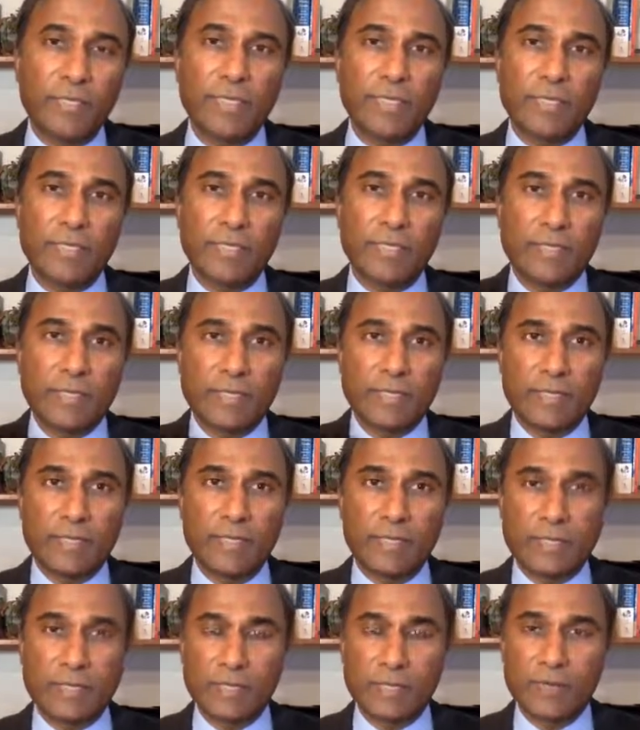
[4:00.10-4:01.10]
of these
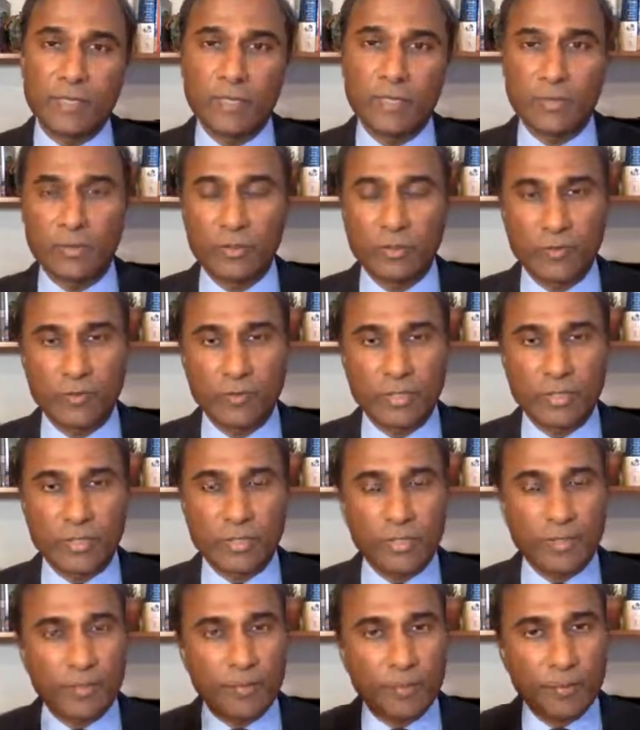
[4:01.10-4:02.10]
systems in the
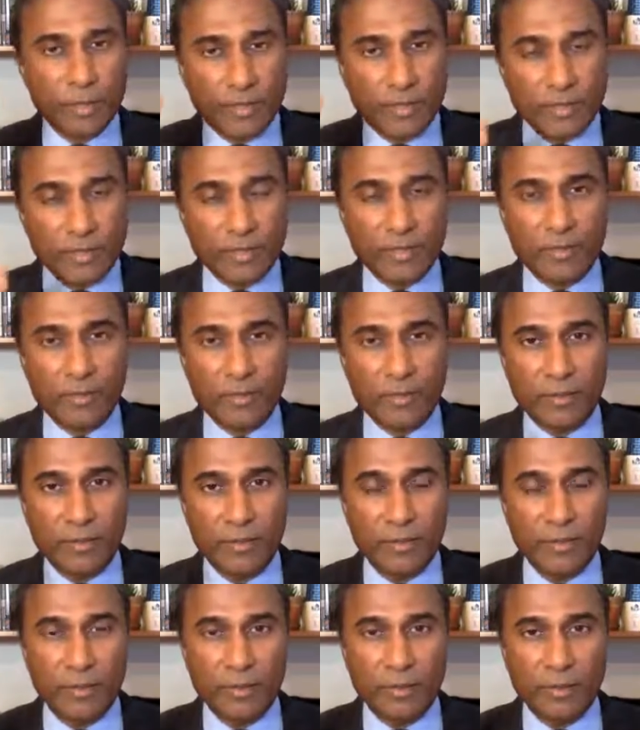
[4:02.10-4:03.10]
universe have a
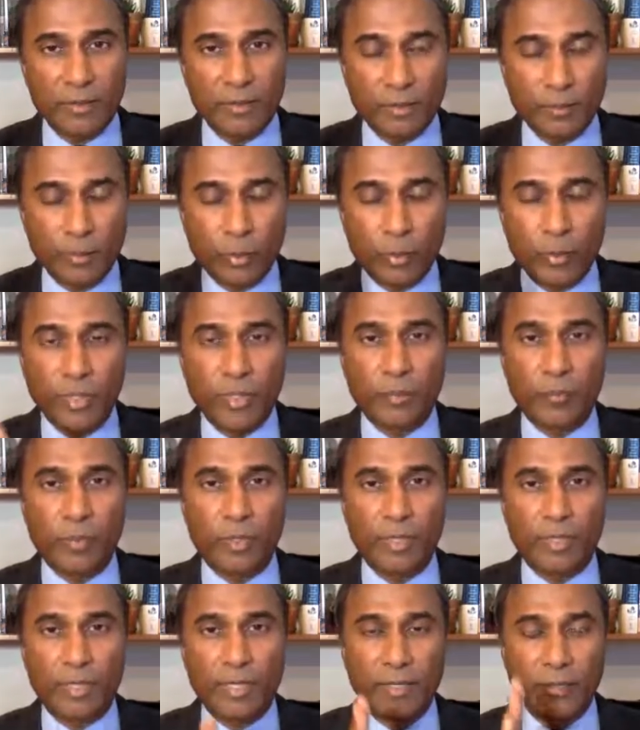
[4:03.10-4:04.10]
particular point
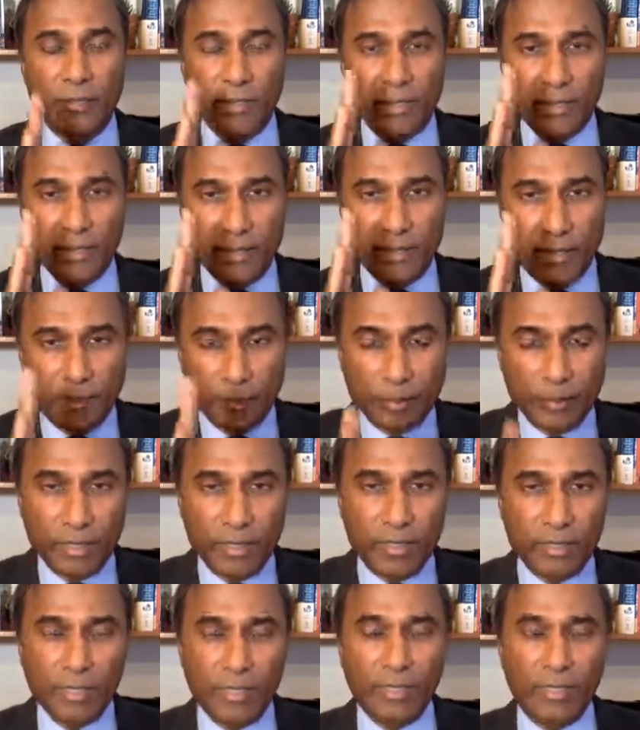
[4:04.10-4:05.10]
where they're
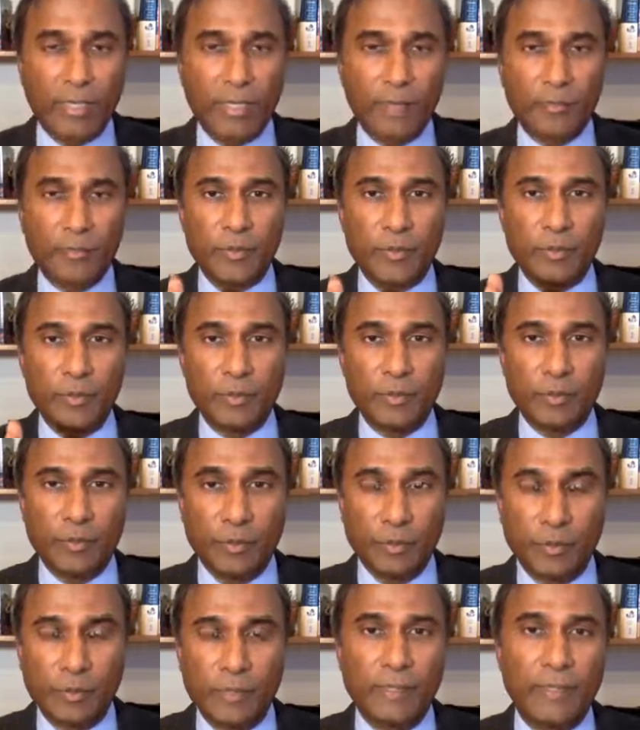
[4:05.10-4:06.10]
operating in an
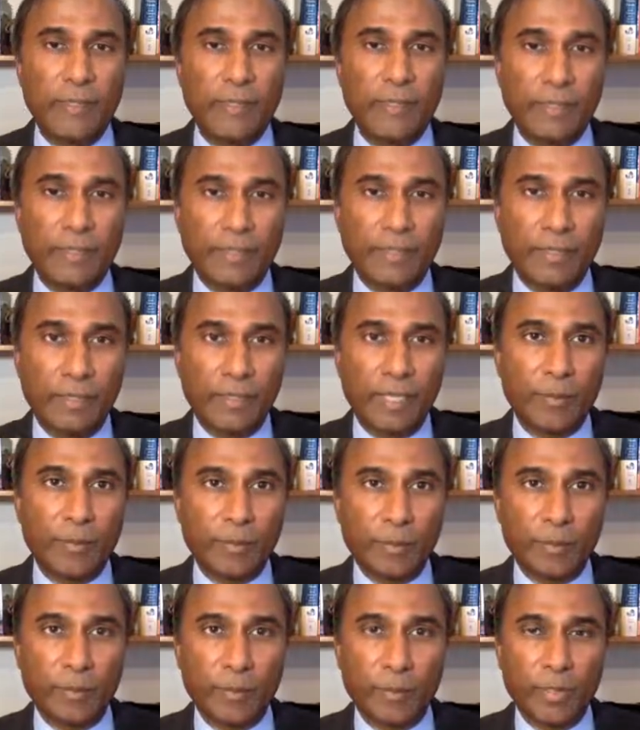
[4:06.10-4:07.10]

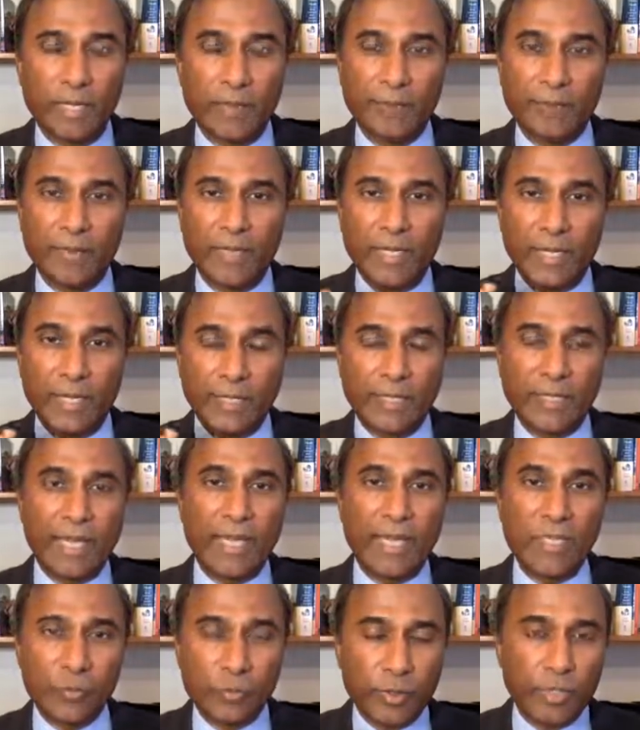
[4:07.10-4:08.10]
optimal way. And
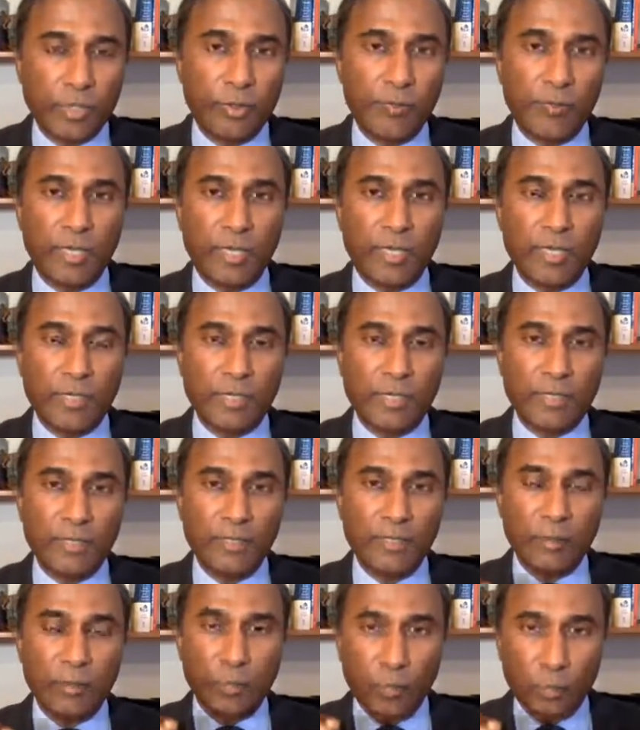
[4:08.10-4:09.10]
that's what your
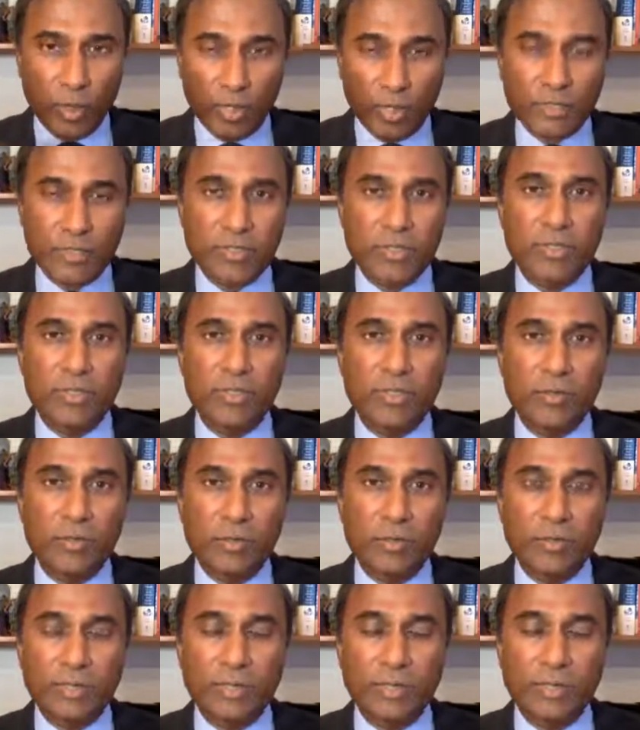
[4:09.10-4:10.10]
body wants to
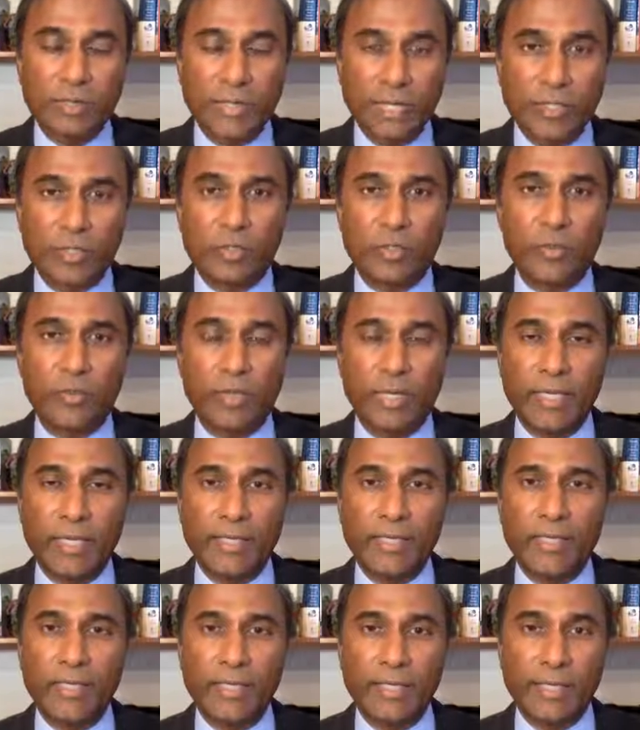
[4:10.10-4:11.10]
do in a natural
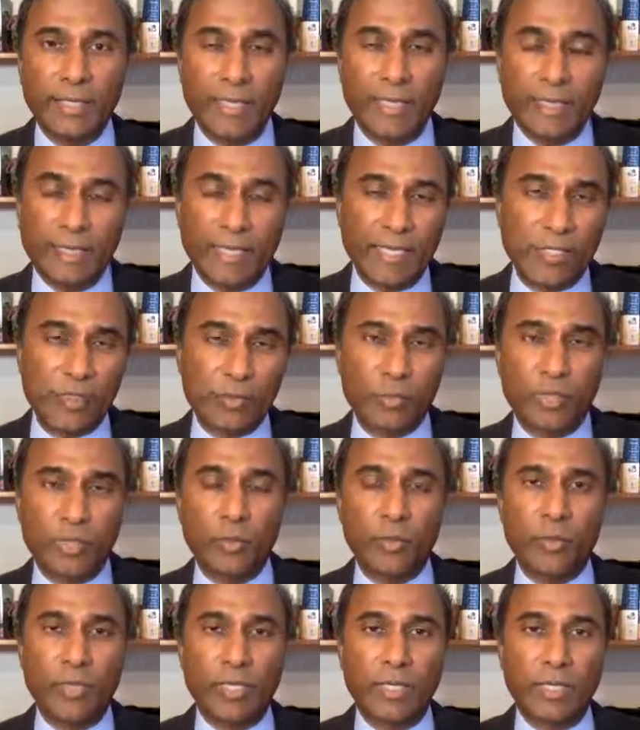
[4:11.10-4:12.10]
way, and that's where
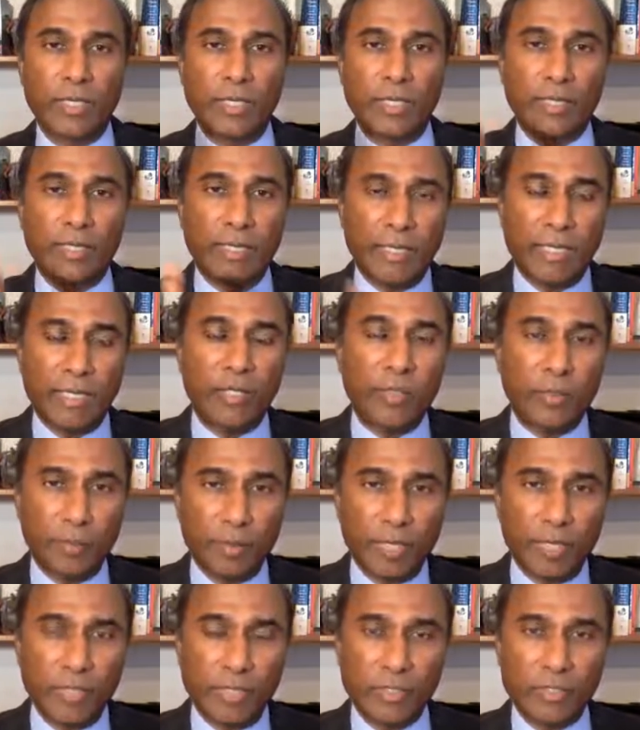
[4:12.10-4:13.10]
you want to get your
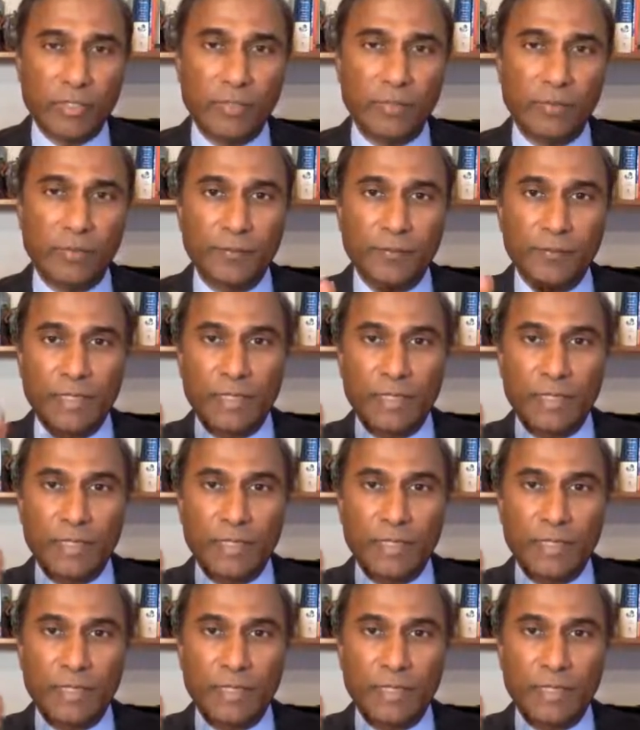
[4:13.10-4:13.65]
body to.